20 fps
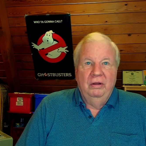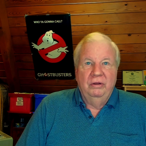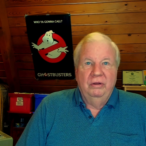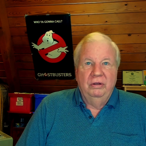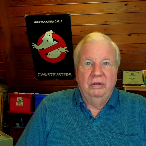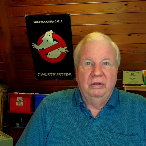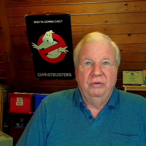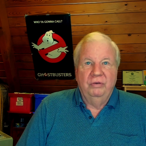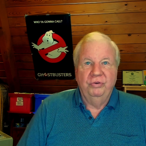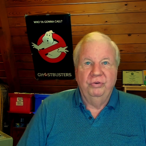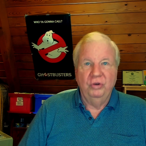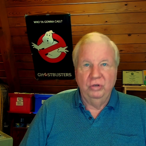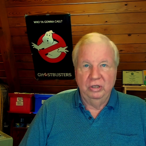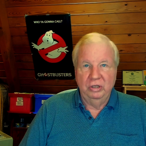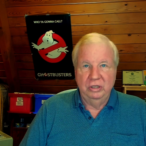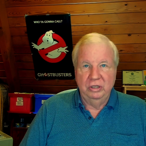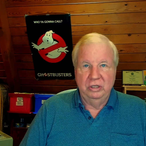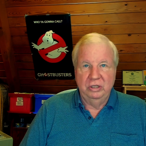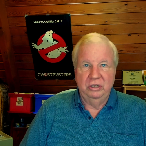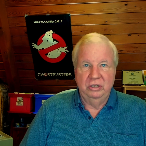The
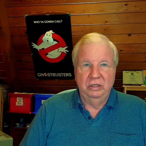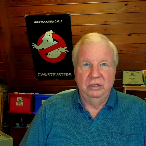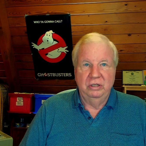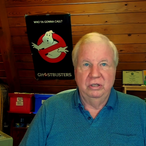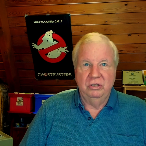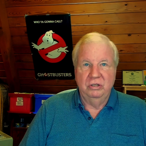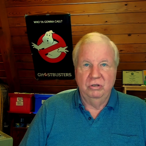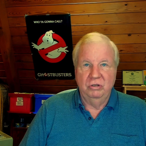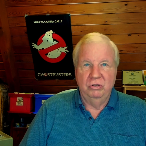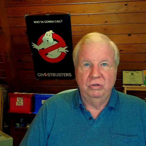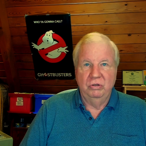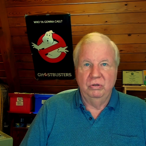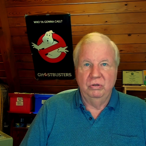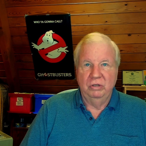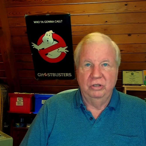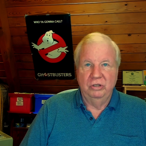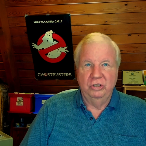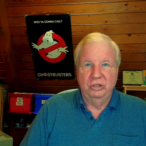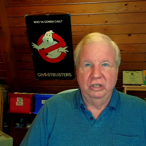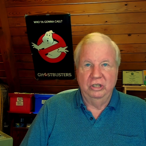focus is to
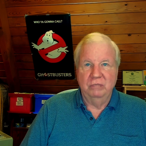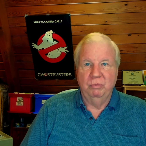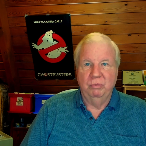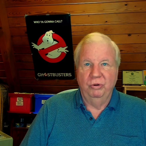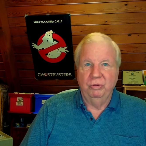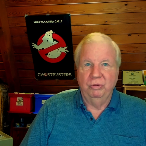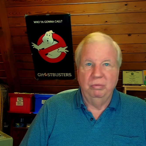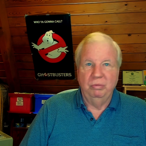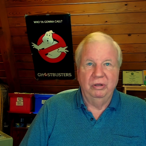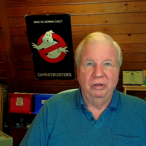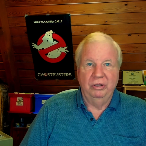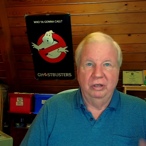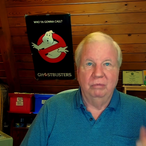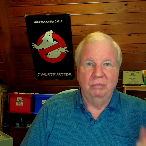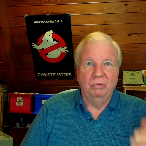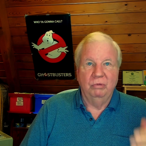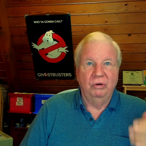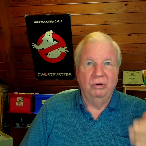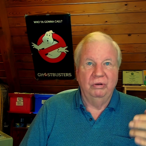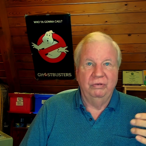adjust both ability and
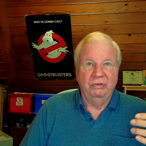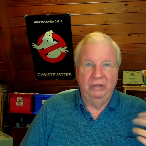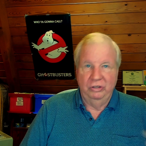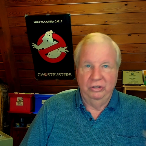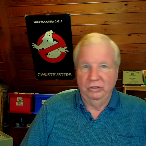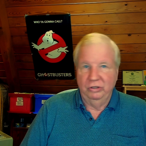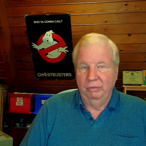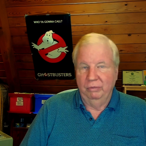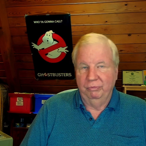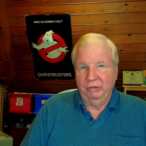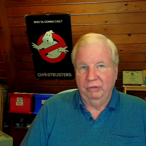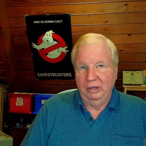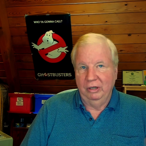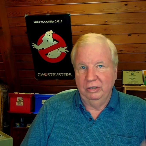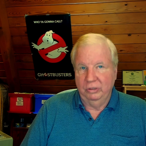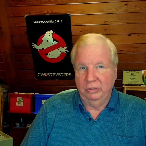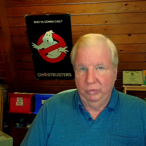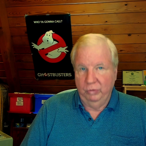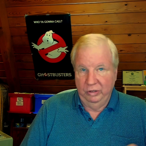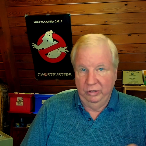motivation.
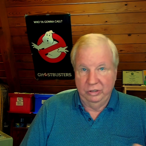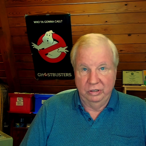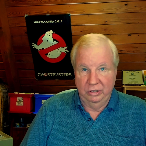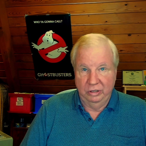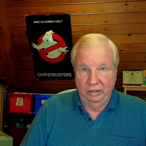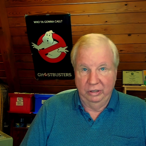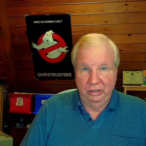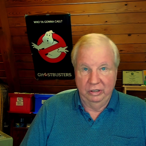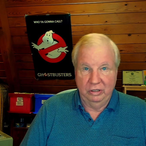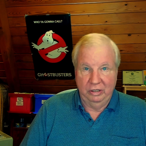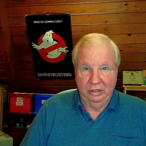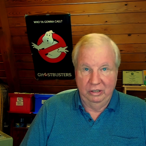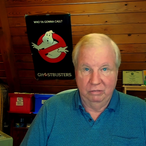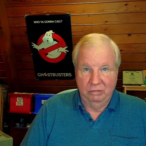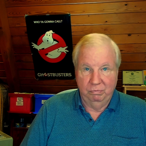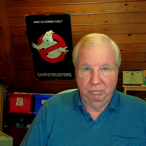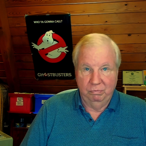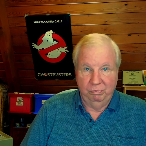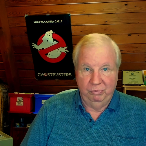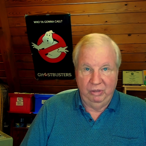Consequences in this
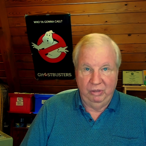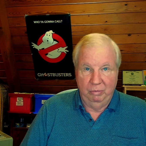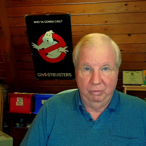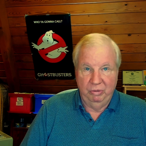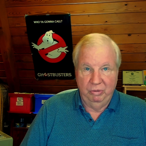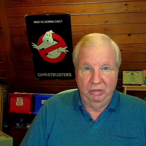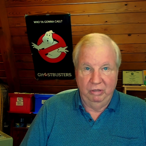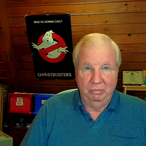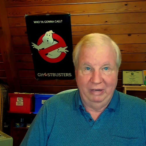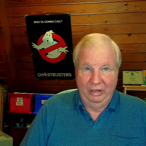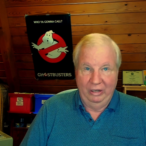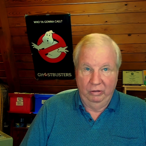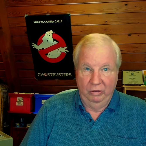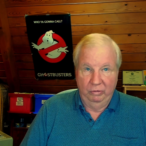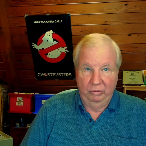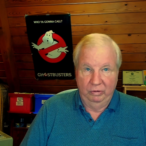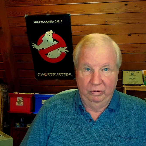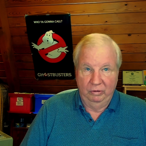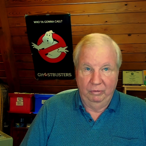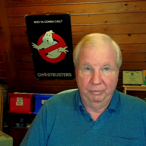case play a pretty minor
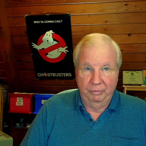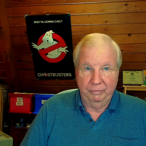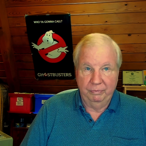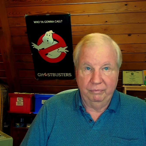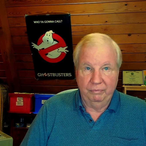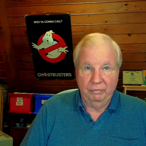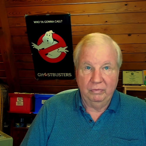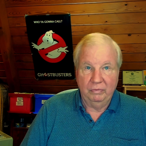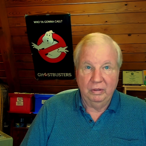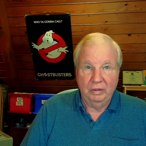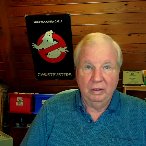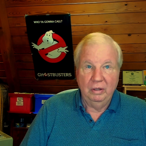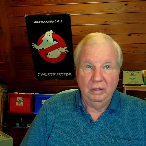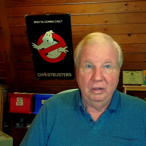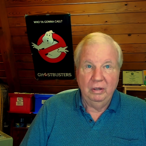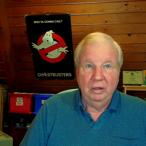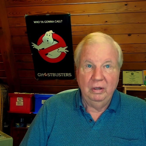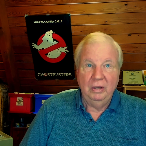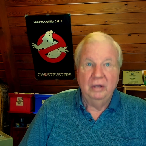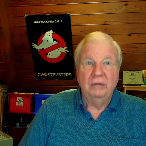role.
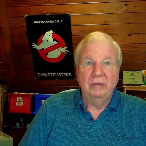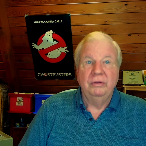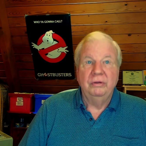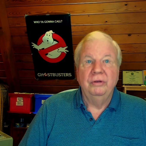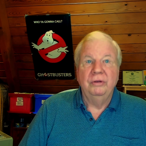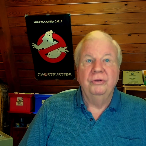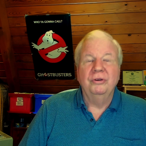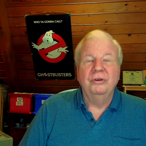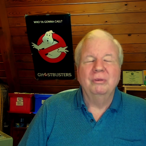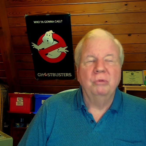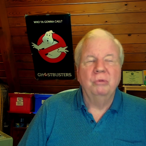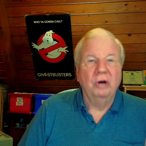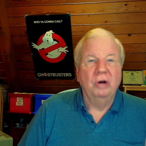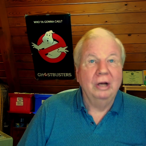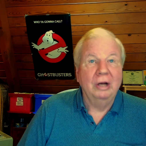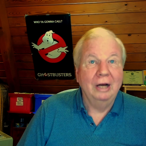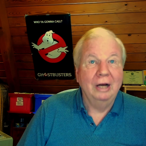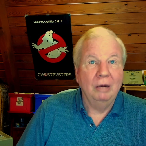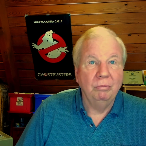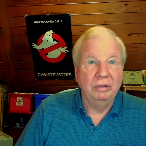This is a more
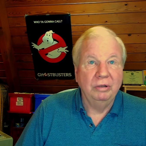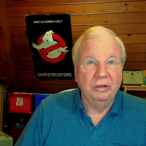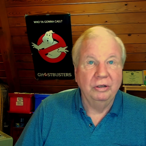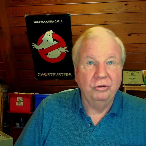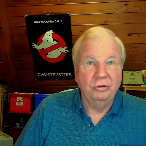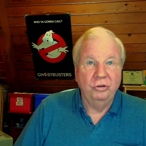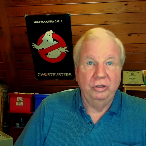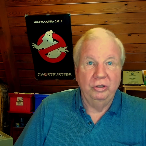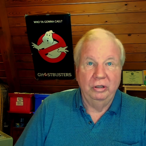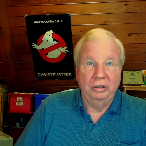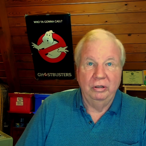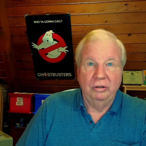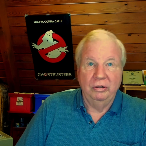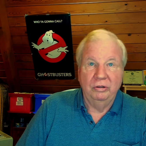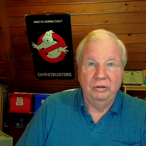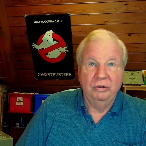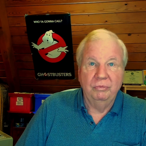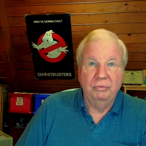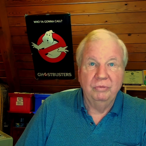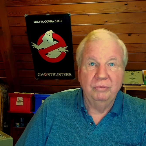complex
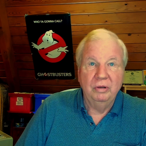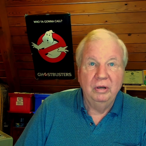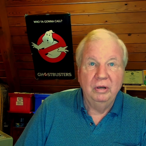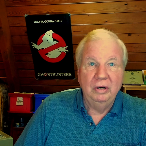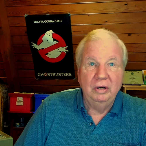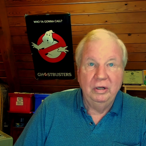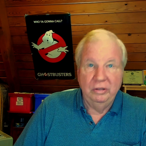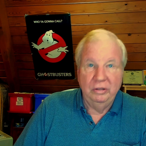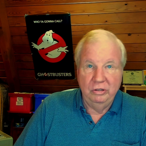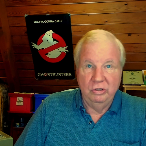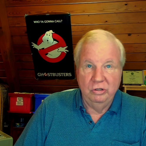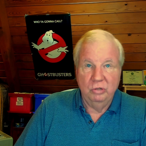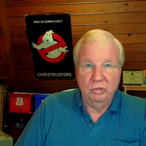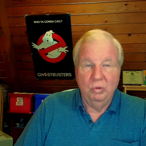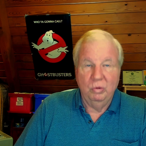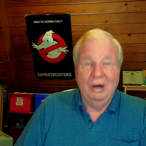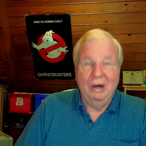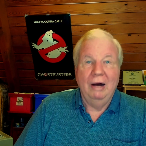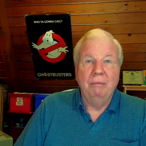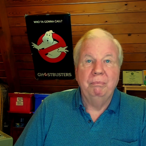change. You
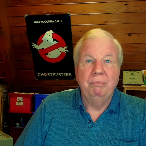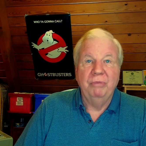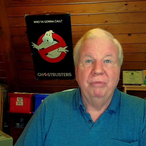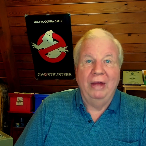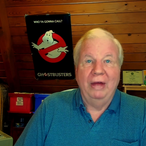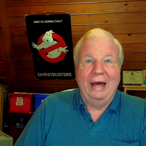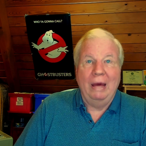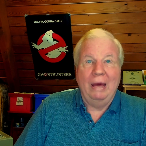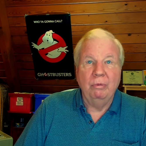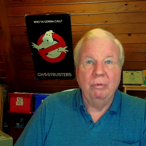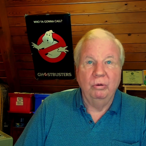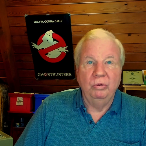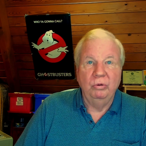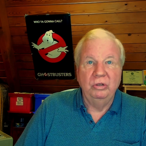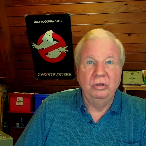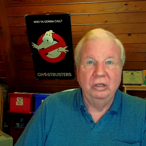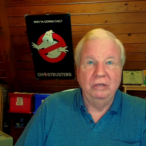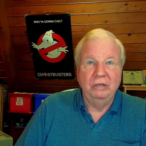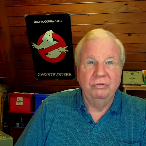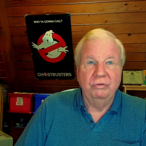swap the habit
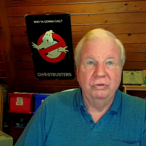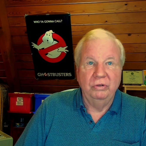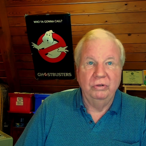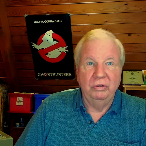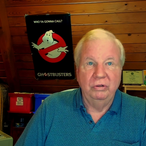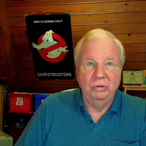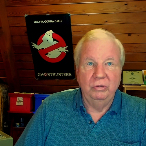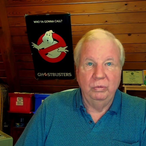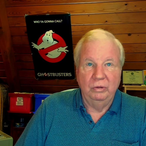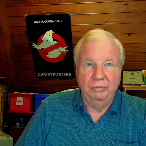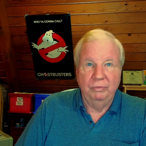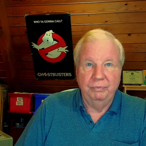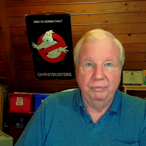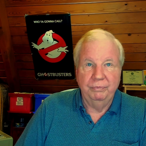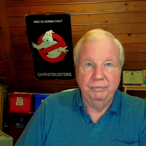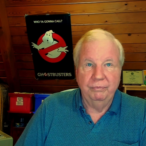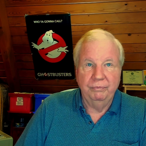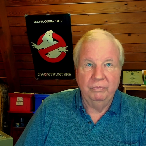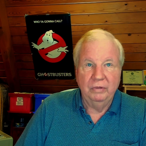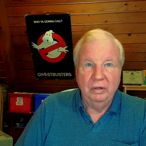routine for a new one.
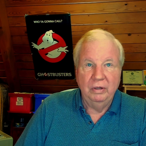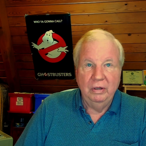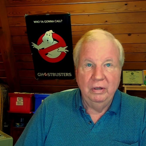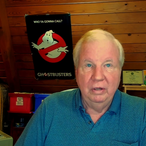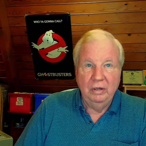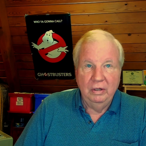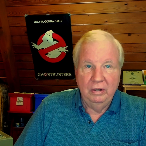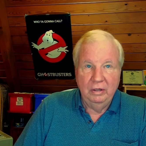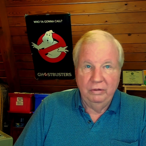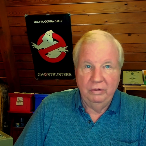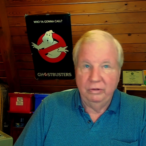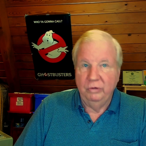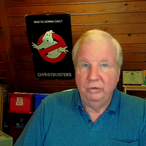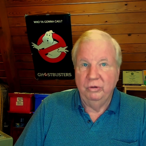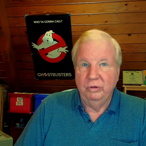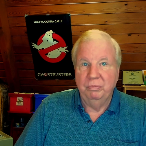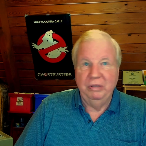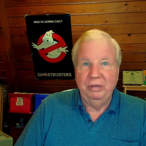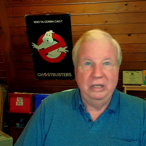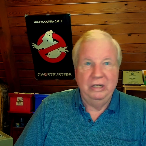You
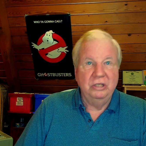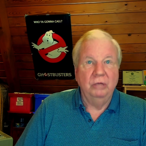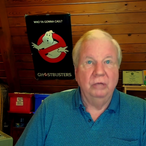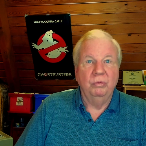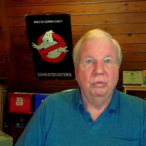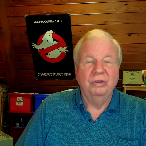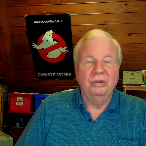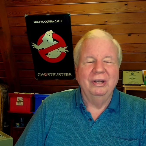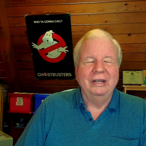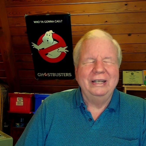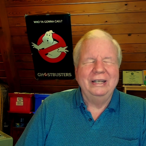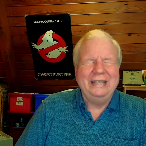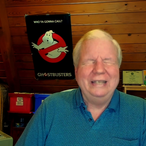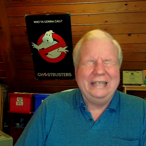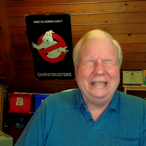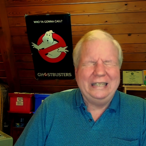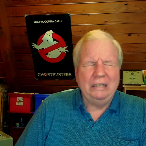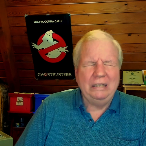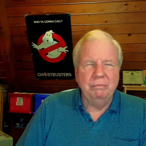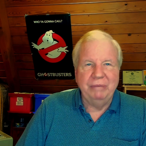replace it with an
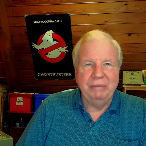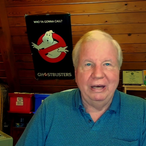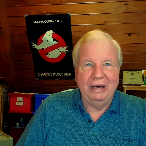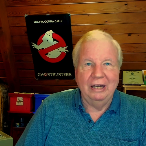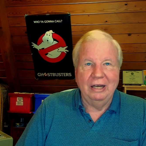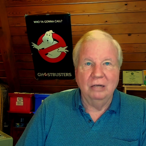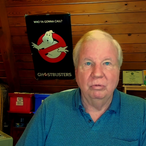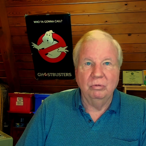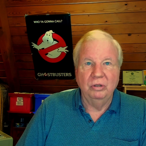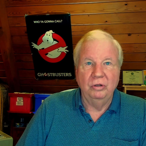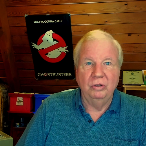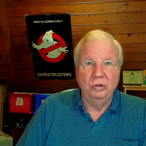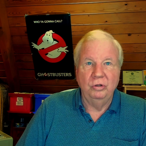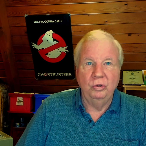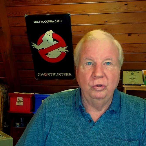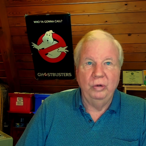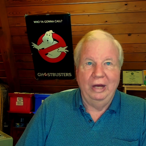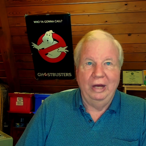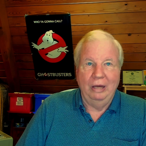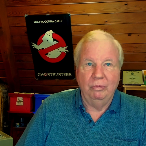incompatible
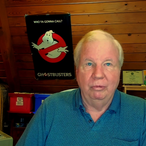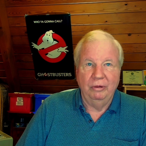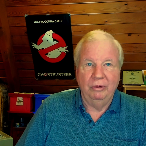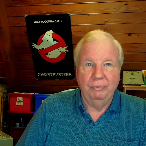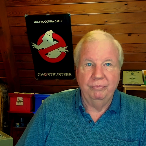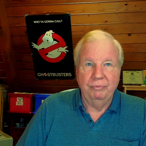new habit.